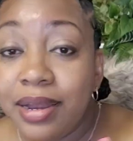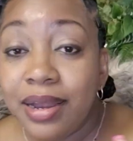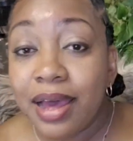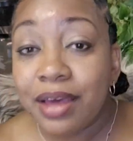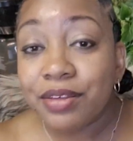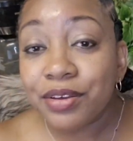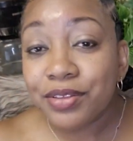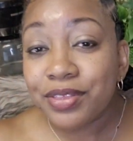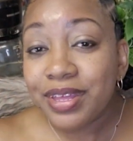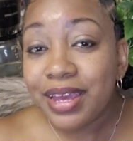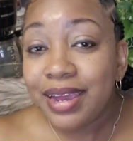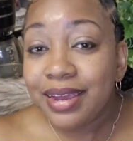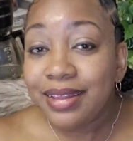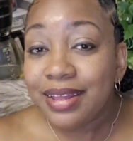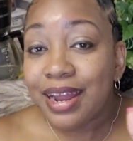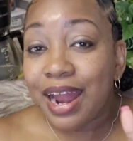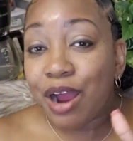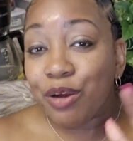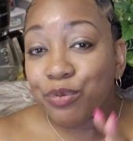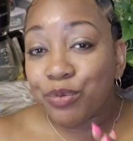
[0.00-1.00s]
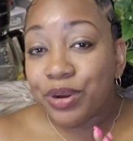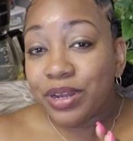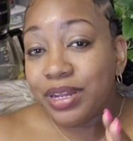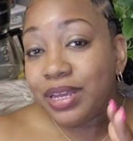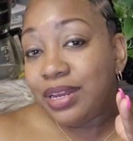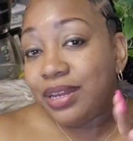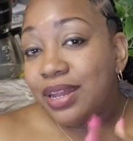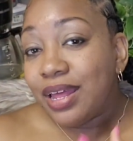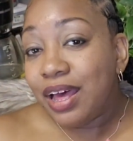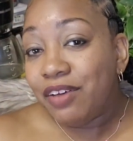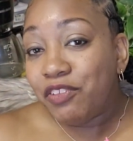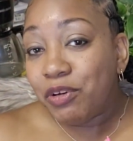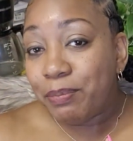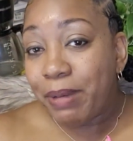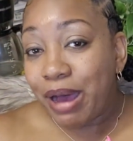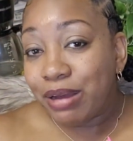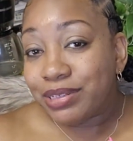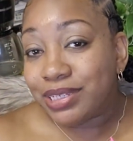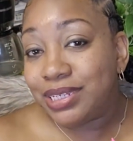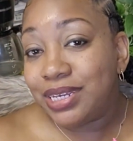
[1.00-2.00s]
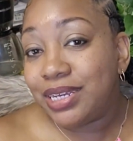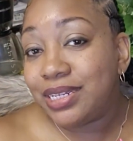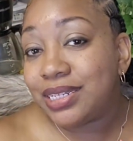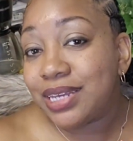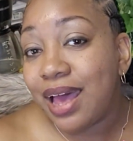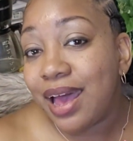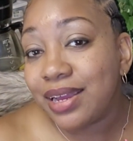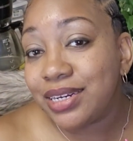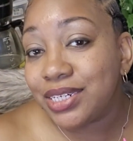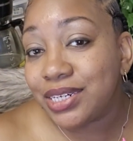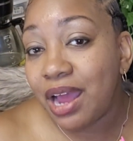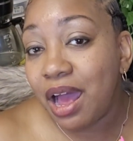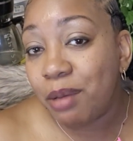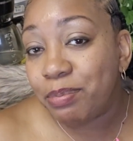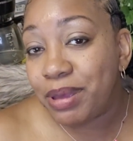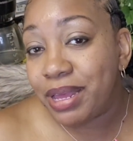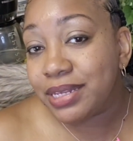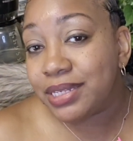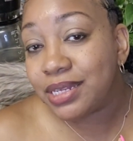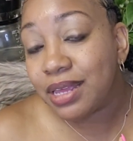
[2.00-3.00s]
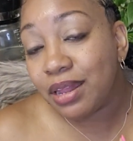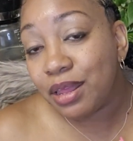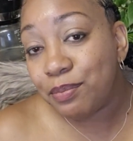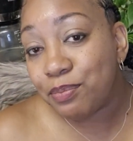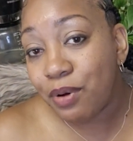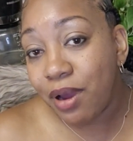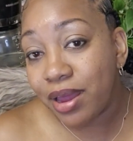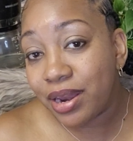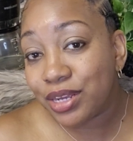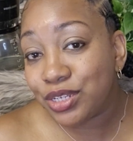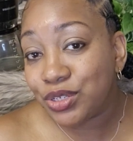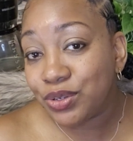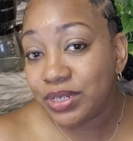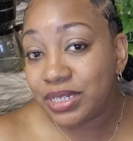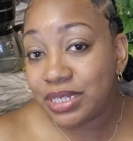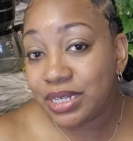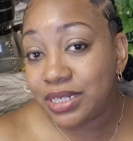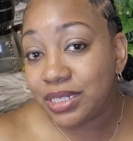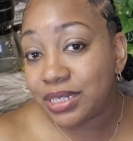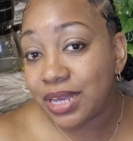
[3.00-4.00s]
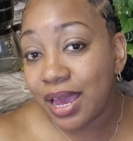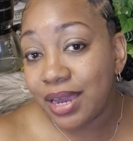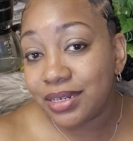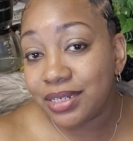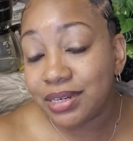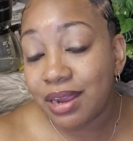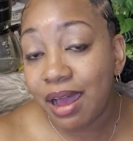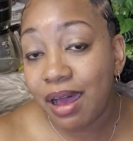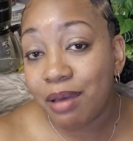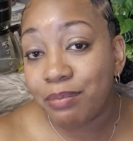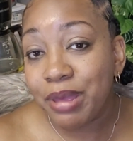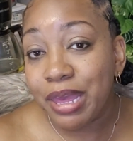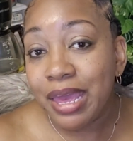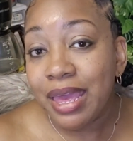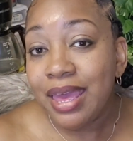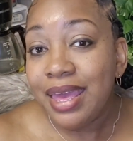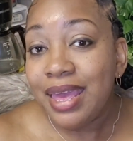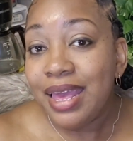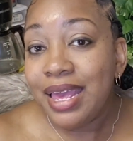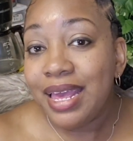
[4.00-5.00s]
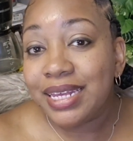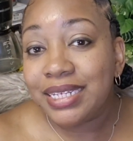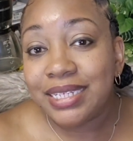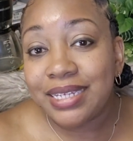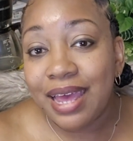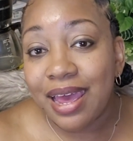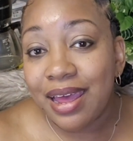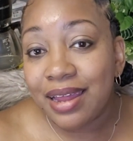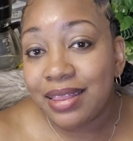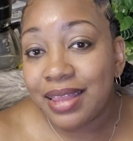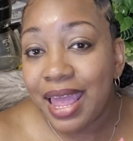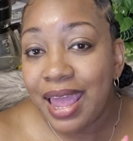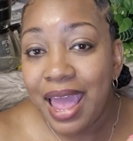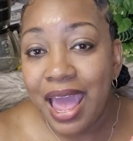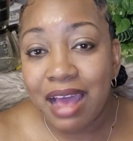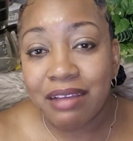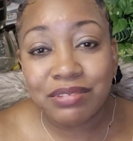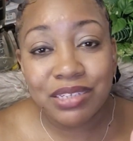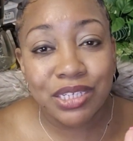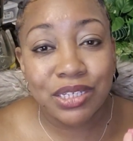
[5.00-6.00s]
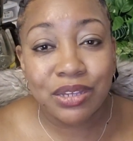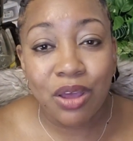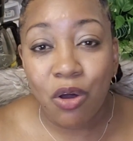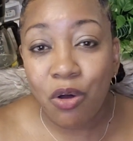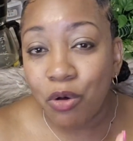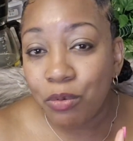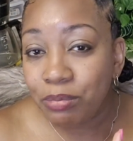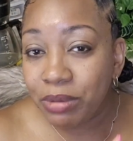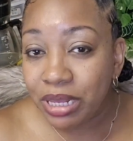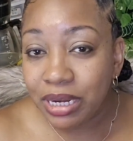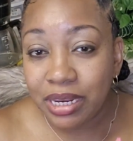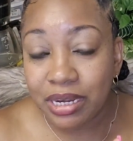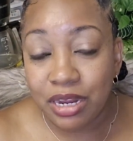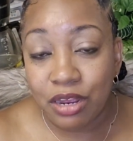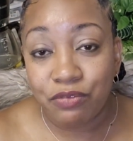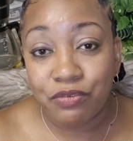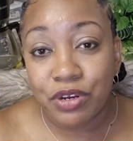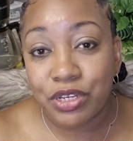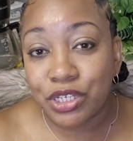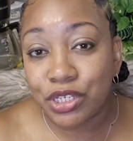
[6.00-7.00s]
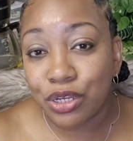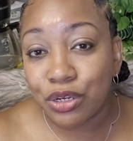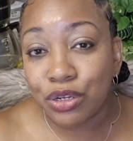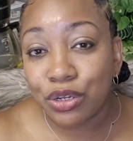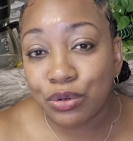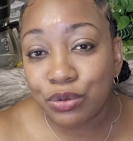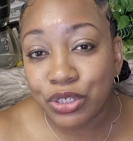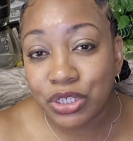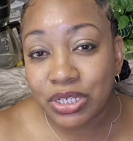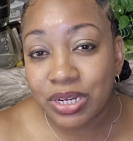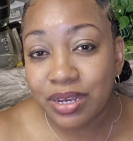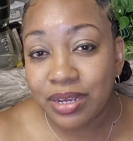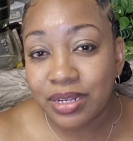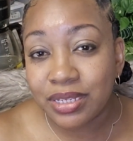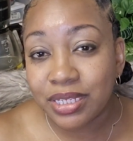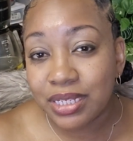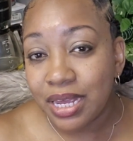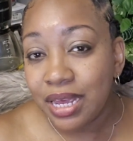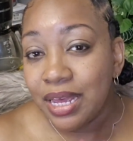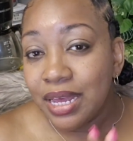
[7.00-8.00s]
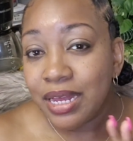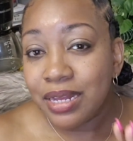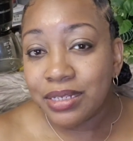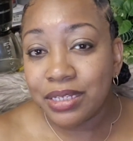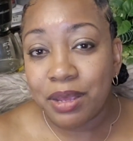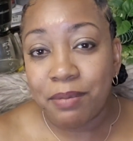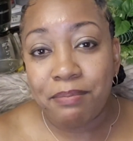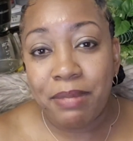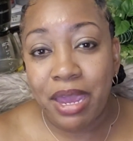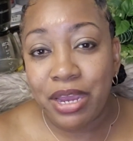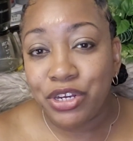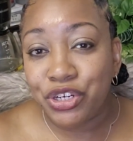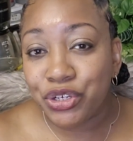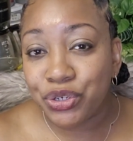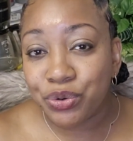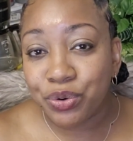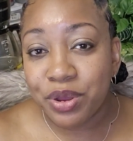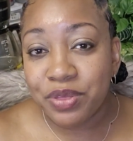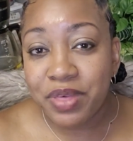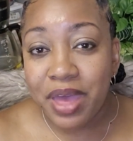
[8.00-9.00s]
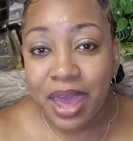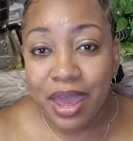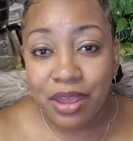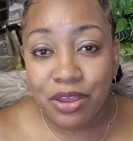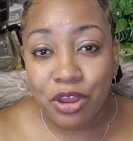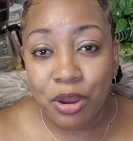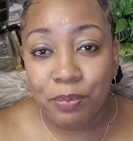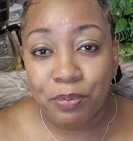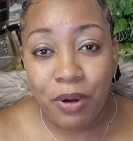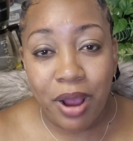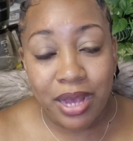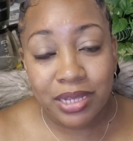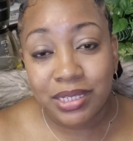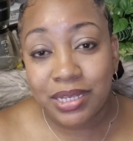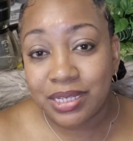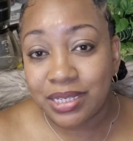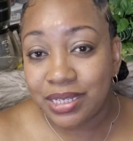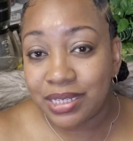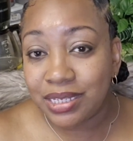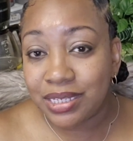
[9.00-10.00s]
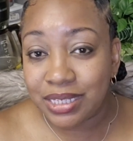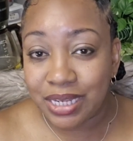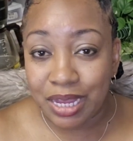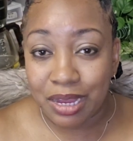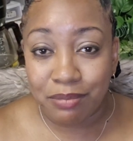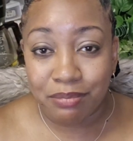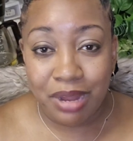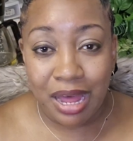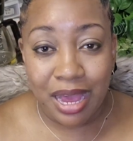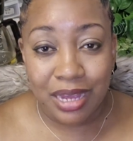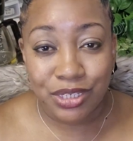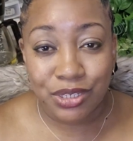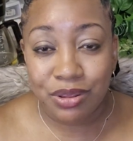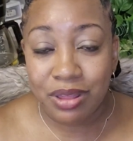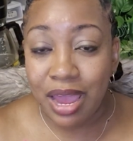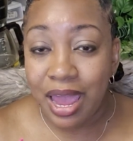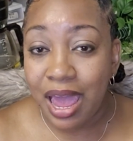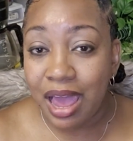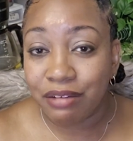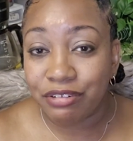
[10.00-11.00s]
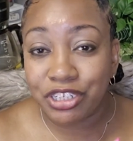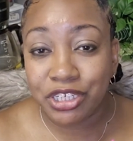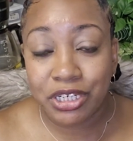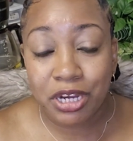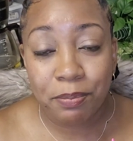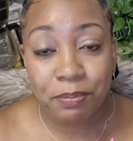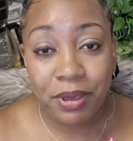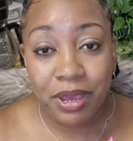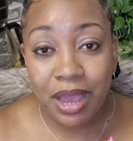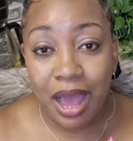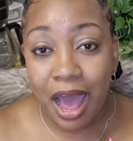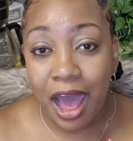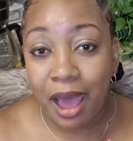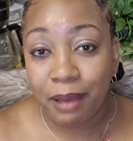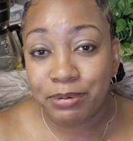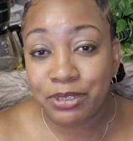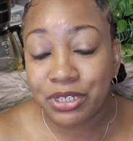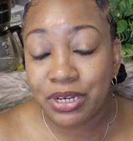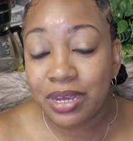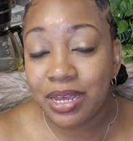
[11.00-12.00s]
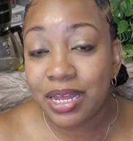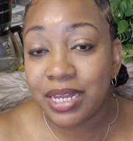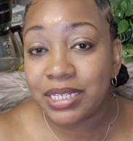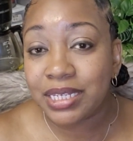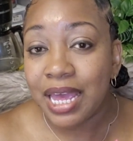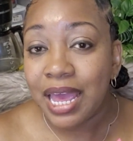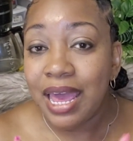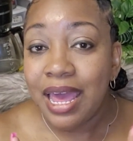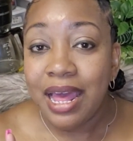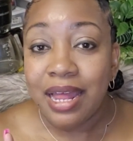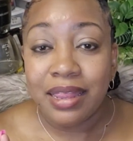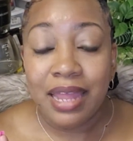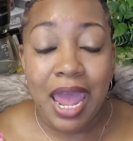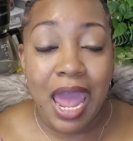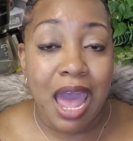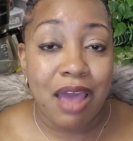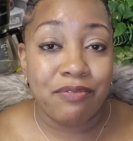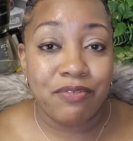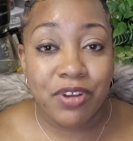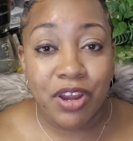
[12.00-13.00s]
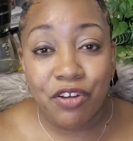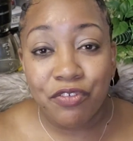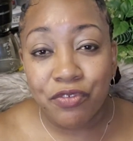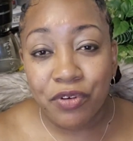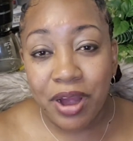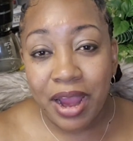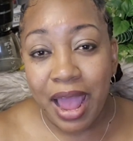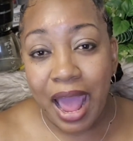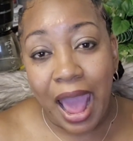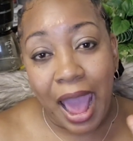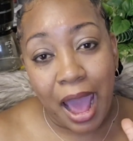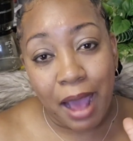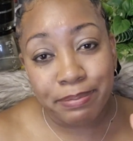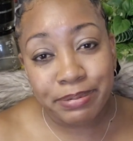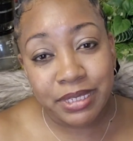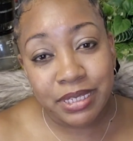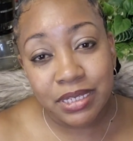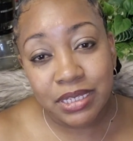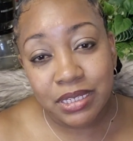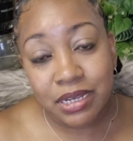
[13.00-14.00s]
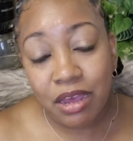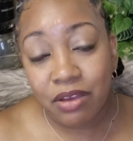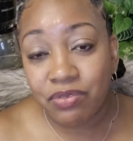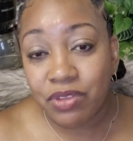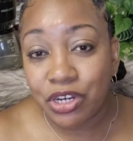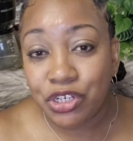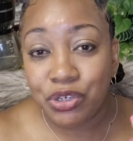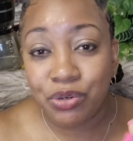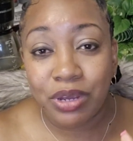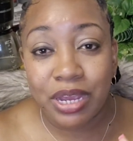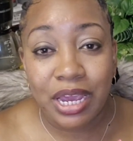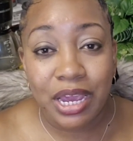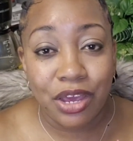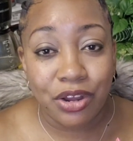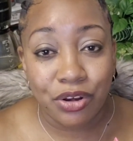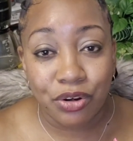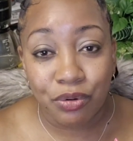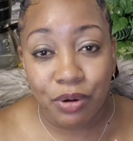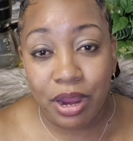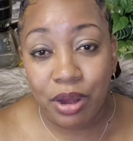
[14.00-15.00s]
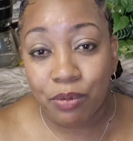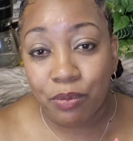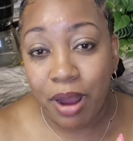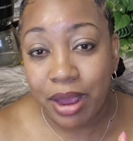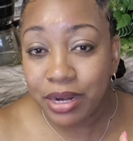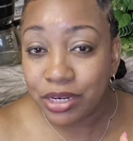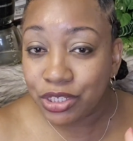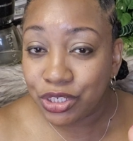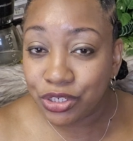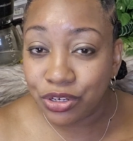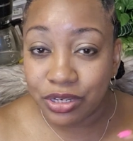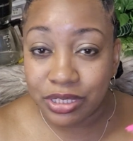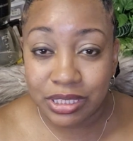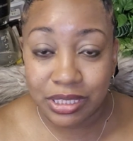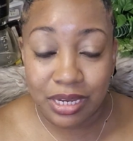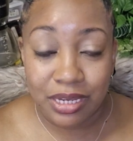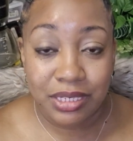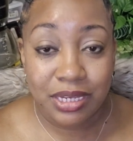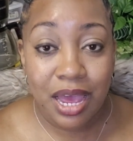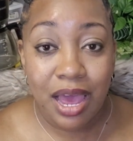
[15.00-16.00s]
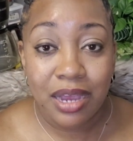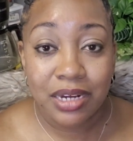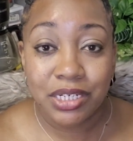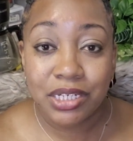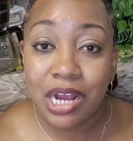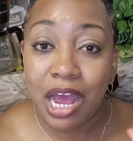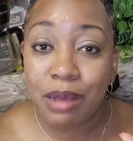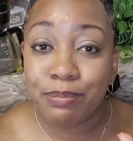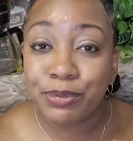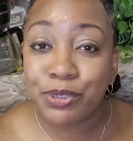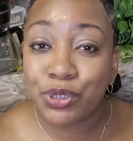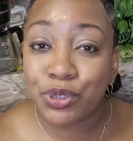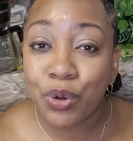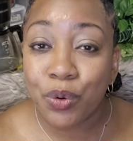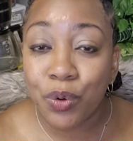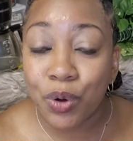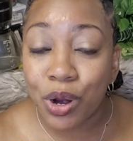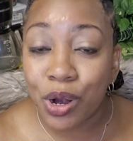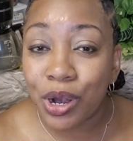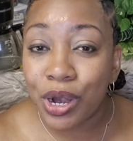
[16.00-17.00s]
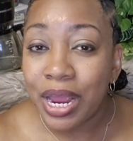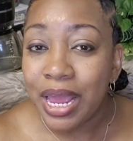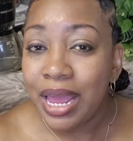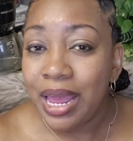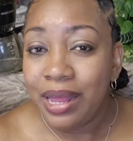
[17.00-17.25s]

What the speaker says: Another thing that I really love about TikTok Shop and selling products on TikTok Shop is that they have so many different solutions to make sure that your process is streamlined. So they have shipping options, they have different apps and stuff that you can integrate right into your TikTok Shop store.